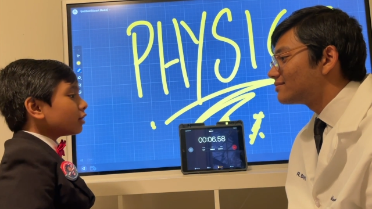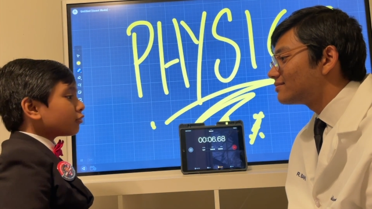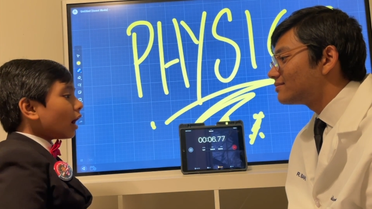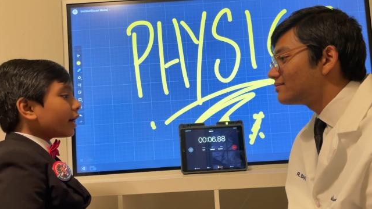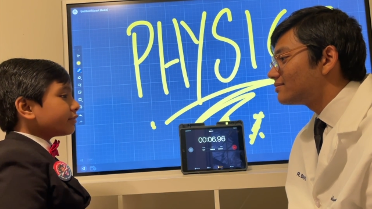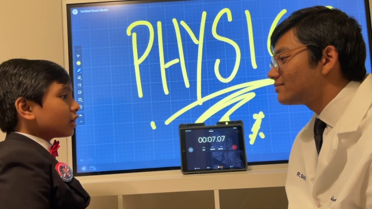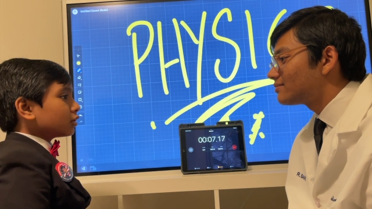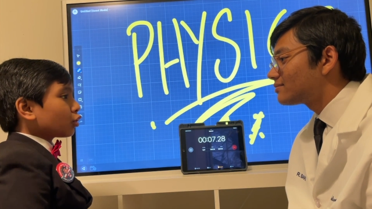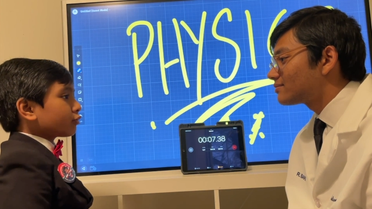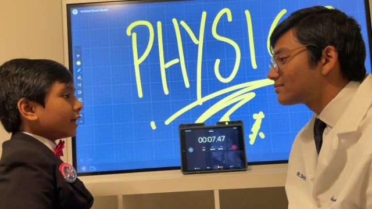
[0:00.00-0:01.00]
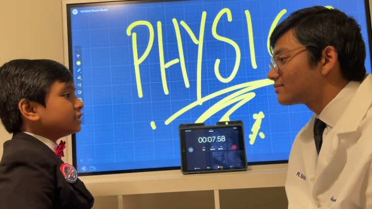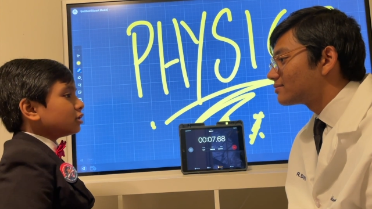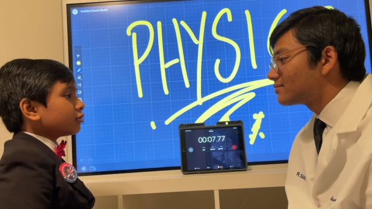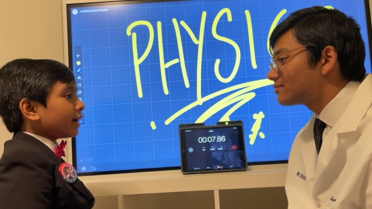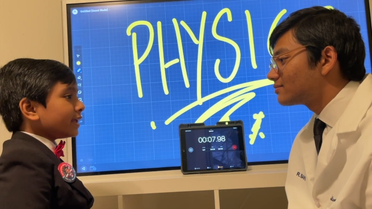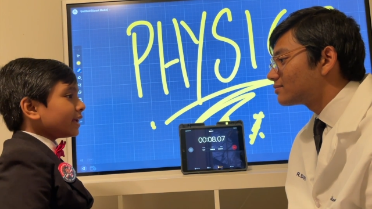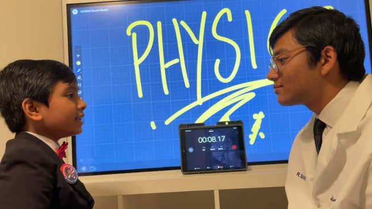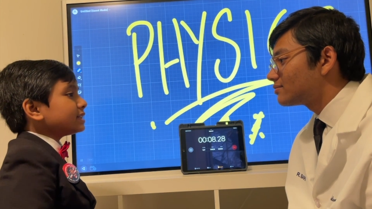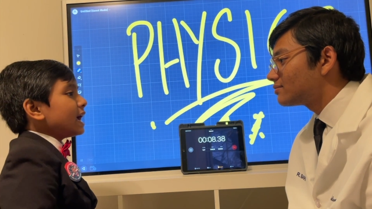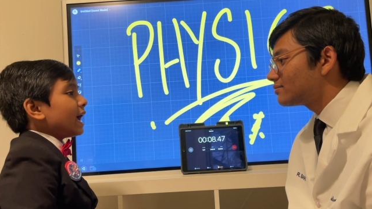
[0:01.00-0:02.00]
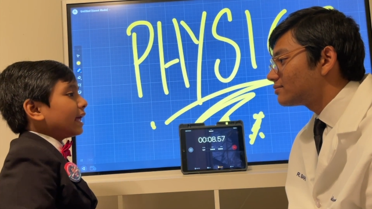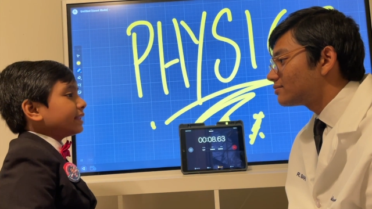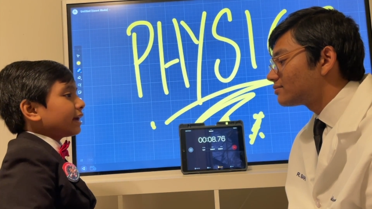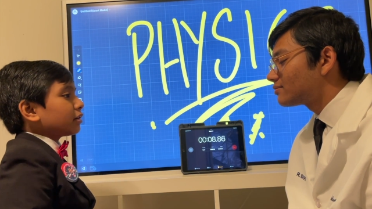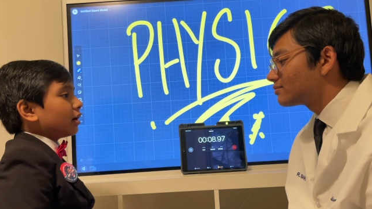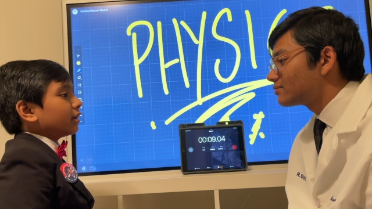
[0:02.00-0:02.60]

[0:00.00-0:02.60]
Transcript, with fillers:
Speaker 1: derived the Lorentz equations, and there